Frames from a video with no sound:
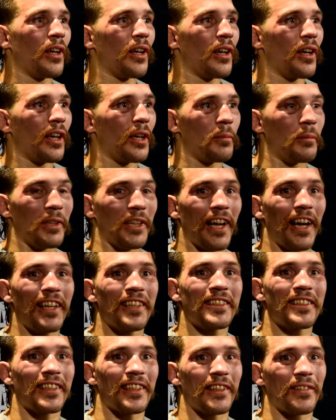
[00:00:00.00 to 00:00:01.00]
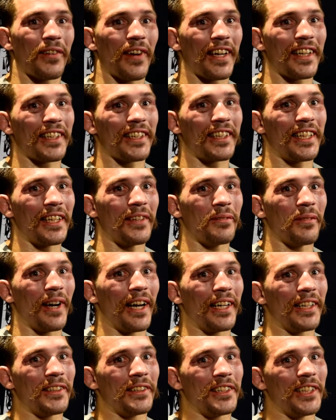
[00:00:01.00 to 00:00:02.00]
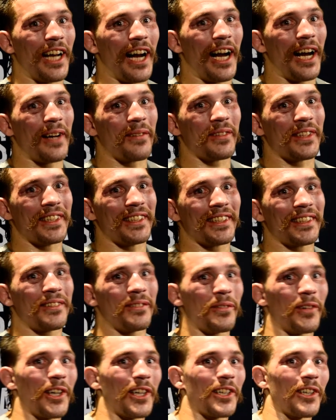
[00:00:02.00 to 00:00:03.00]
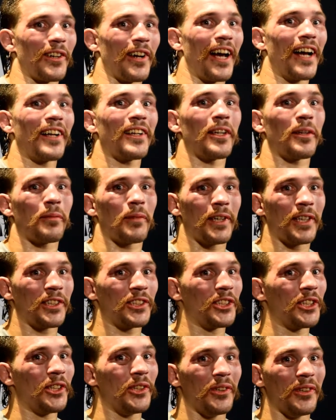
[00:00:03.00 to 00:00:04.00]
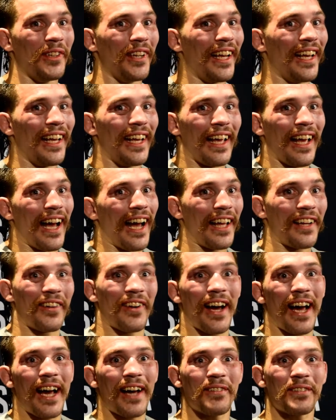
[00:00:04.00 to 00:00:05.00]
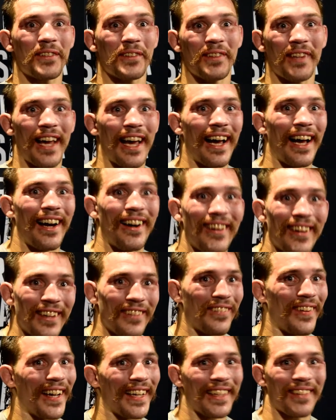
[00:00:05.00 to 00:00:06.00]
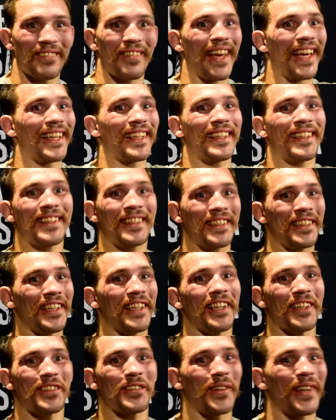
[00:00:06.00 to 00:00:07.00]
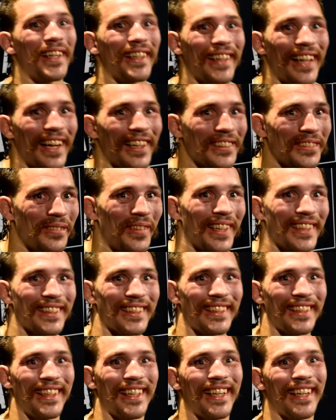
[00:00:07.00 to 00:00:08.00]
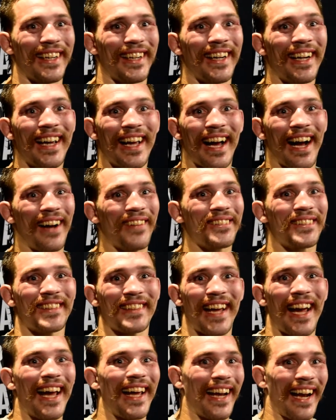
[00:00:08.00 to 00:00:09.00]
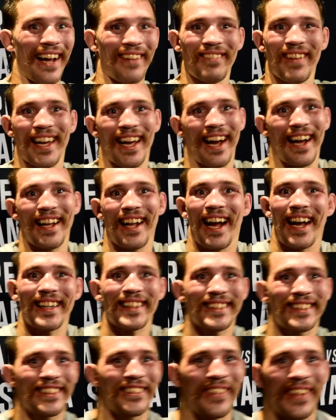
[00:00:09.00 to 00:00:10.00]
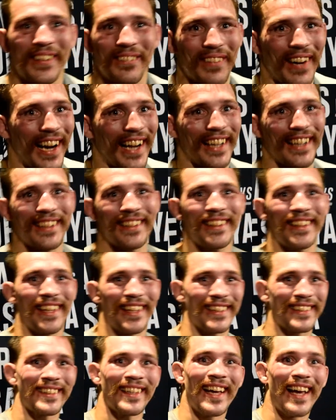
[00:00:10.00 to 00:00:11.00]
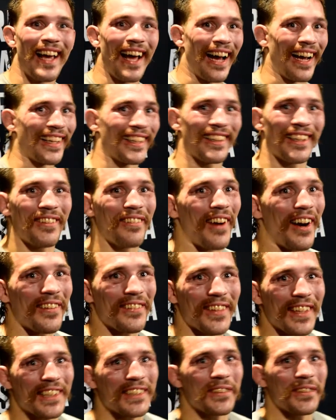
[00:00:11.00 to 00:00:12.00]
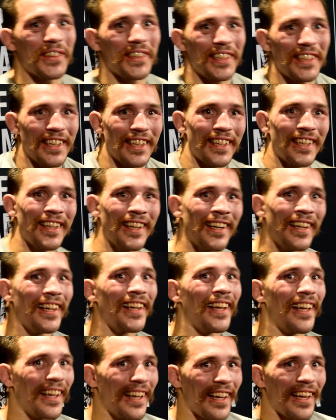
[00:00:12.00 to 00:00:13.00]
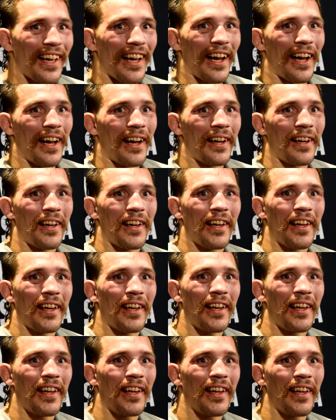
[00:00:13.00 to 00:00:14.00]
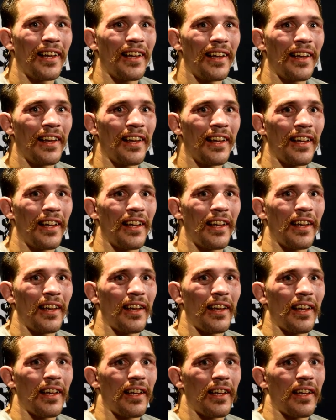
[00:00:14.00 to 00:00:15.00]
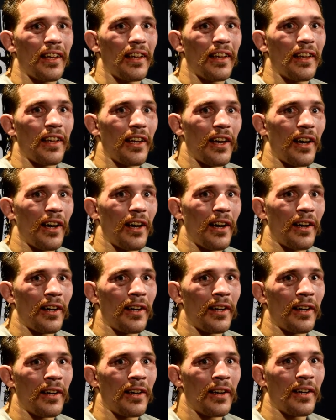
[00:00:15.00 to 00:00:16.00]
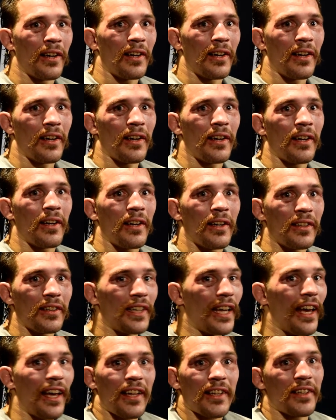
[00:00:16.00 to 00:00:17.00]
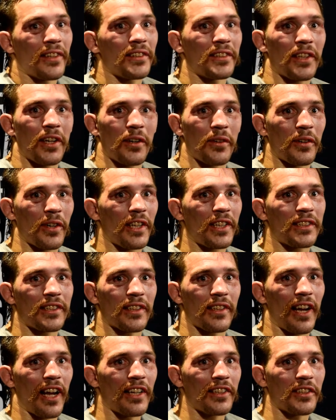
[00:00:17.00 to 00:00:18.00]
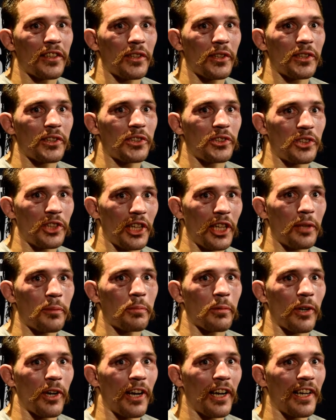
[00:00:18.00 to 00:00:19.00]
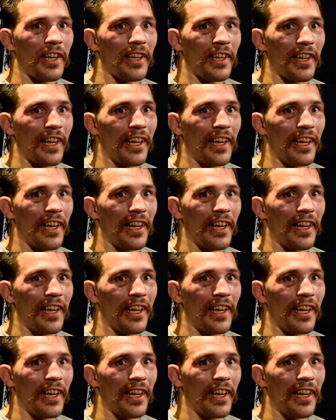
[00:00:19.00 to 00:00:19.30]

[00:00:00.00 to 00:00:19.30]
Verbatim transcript: It'd be nice if I could keep my job and work around it, but shoot, I don't have to now. If I can make, you $20,000 a year, I'm set. I can squeak by on this. I can live off this for a year. Do you still plan on living in your van? Because that was sort of featured on the show and everything. Yeah, there's no reason not to. It's cheap, right?